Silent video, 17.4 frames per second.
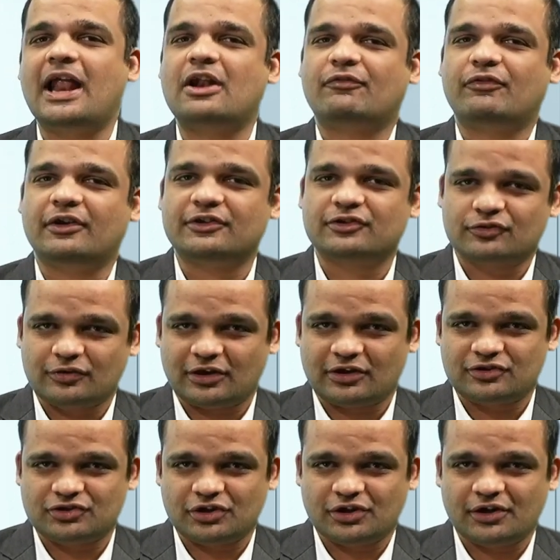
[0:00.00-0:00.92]

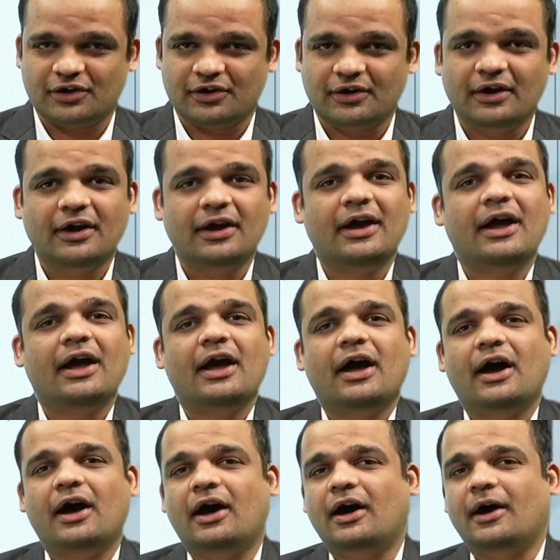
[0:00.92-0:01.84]
Infrastructure
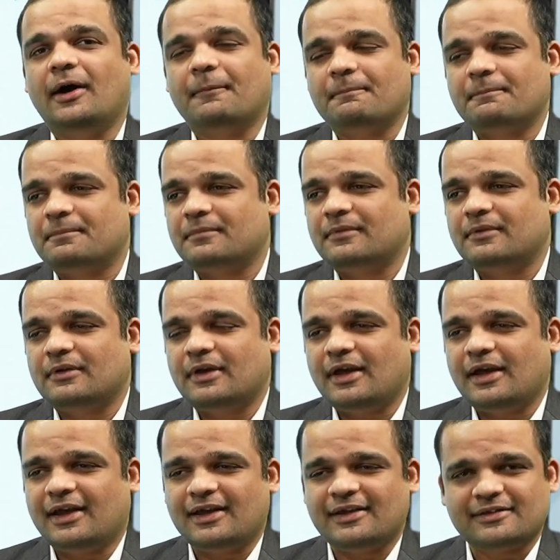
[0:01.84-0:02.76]
uh,
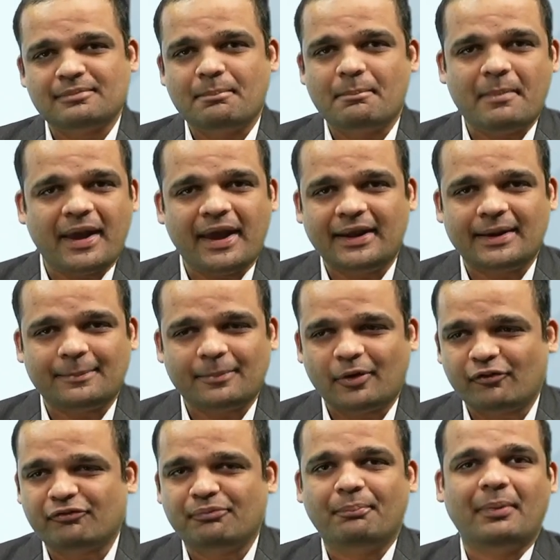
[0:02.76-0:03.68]
is made up
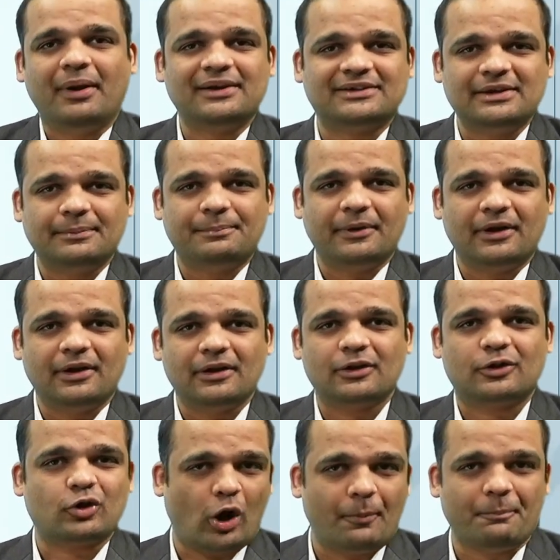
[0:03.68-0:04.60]
of multiple
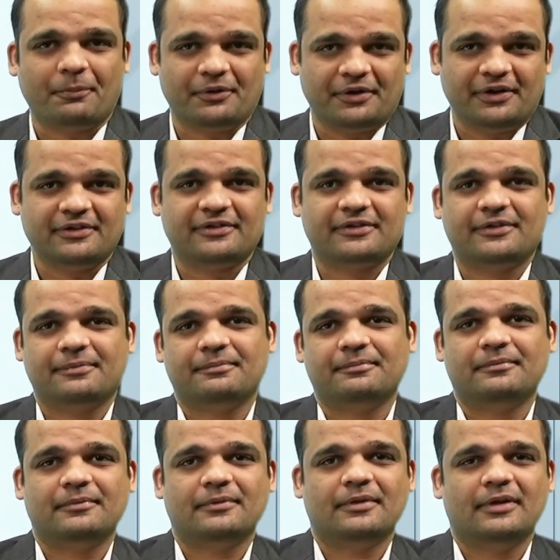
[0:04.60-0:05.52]
components.
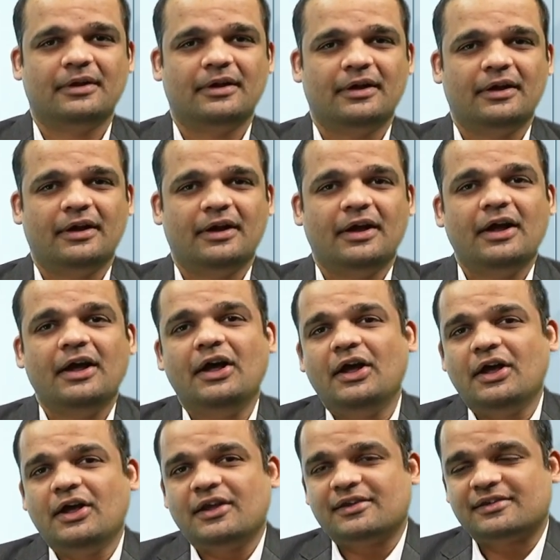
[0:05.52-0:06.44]

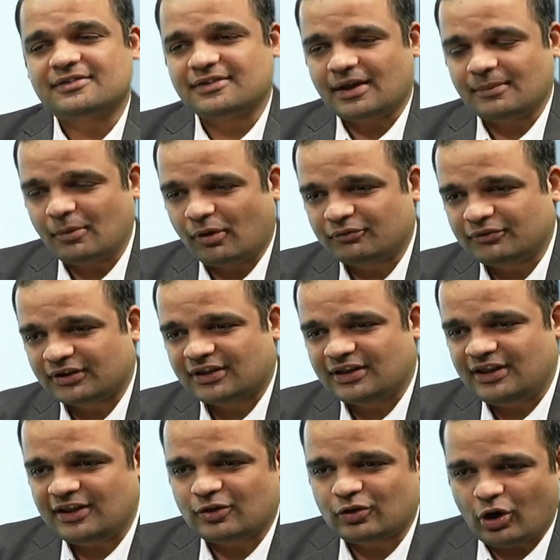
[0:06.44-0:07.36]
Some of the
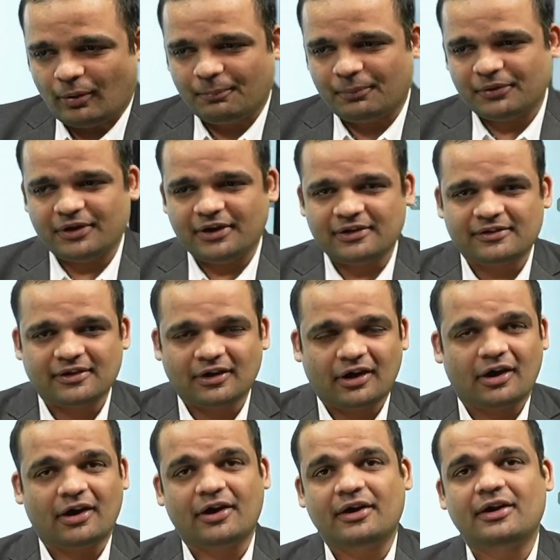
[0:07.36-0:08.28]
key components
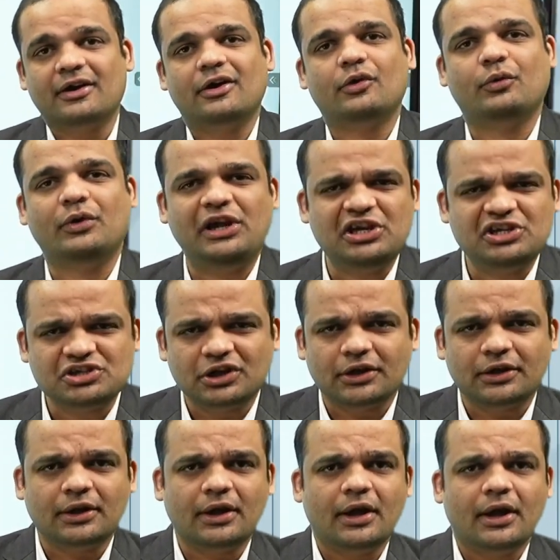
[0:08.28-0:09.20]
are
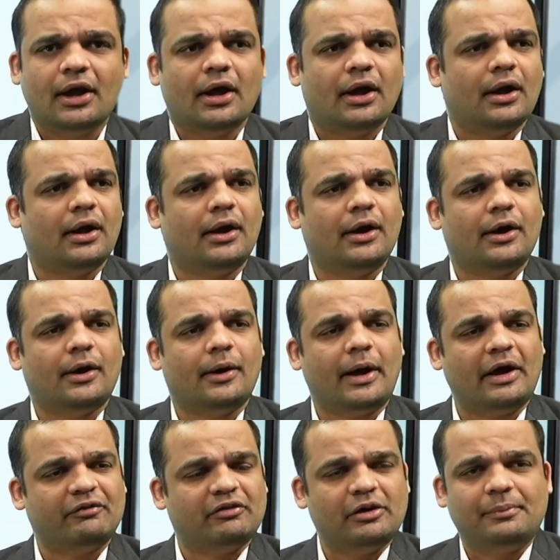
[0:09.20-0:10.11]
region,
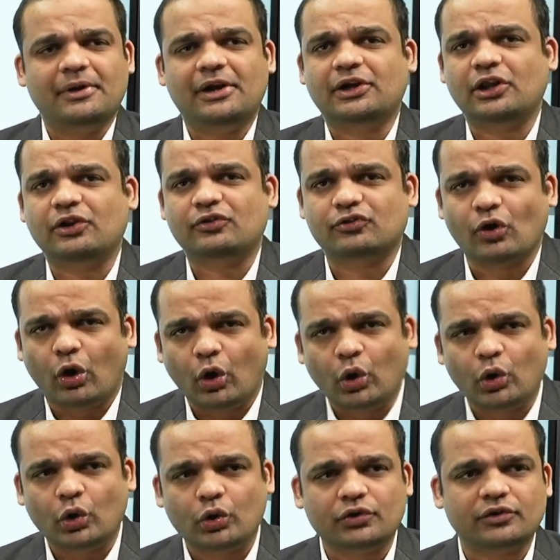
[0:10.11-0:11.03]
availability
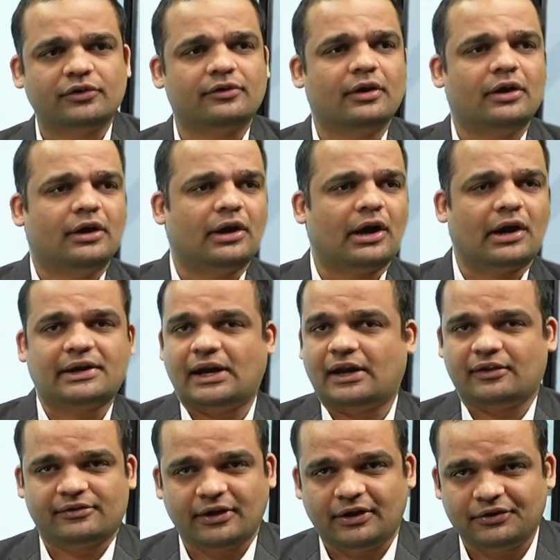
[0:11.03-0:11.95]
zones,
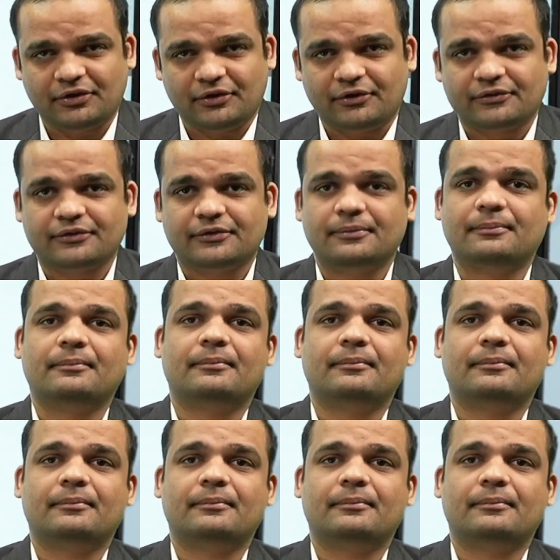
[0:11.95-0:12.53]
data centers.